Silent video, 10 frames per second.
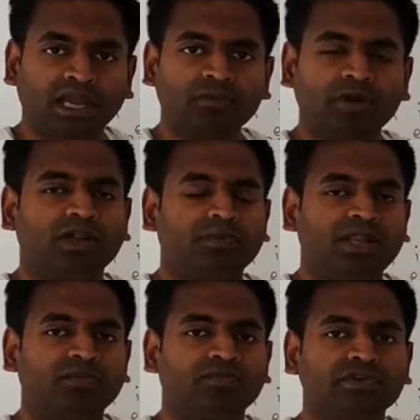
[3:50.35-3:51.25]
I am not
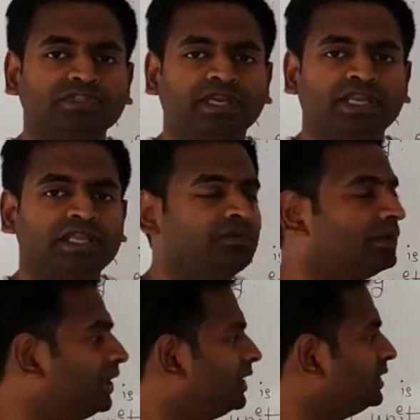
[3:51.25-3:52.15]
applying force on
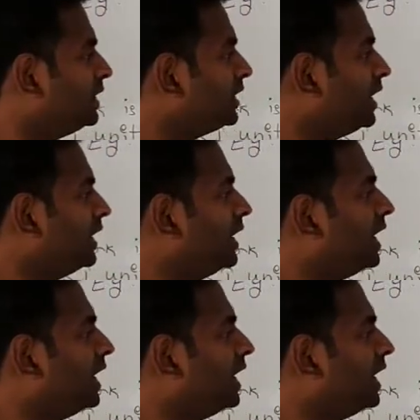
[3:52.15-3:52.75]
anything,